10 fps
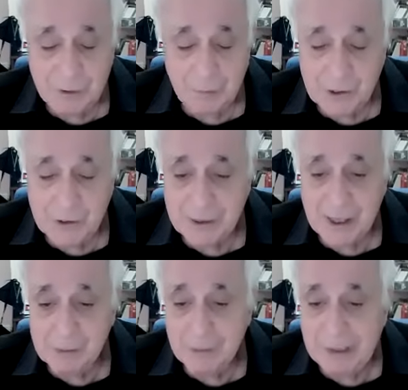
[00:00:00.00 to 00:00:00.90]
which is
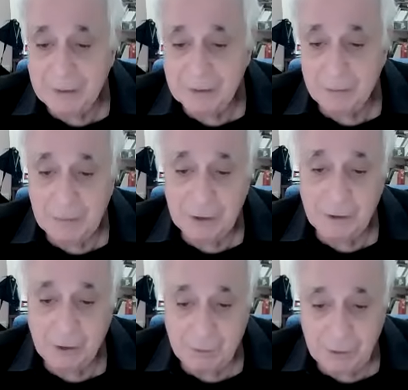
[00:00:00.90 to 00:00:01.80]
as bad as the
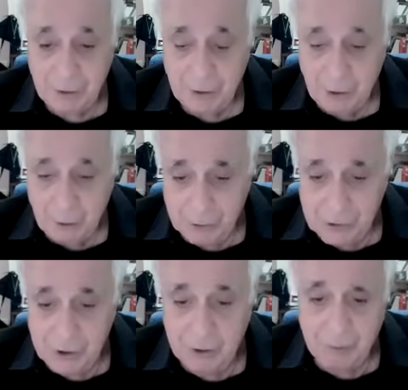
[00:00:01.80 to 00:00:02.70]
military
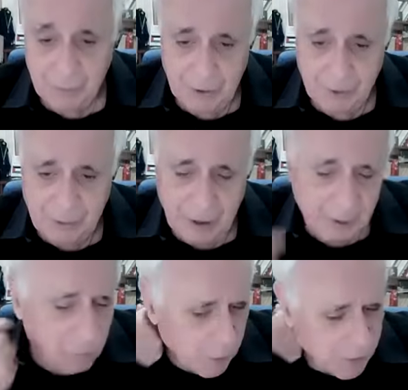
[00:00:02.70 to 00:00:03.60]
regime
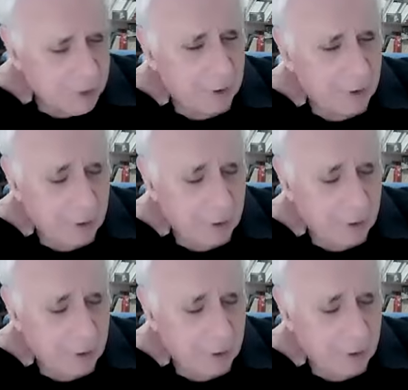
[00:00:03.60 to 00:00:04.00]
that was